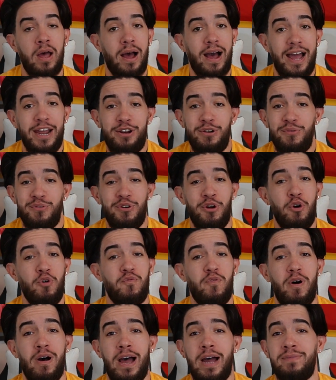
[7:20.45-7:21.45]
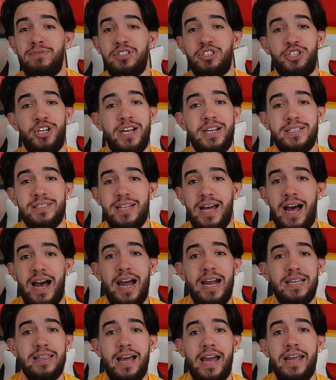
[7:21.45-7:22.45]
I don't know if I'll have the chance to
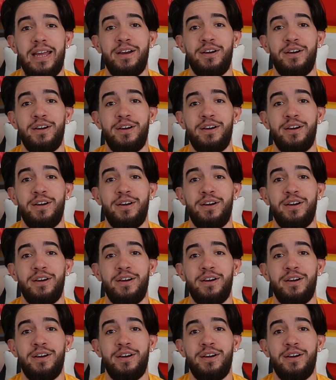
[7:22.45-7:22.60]
highlight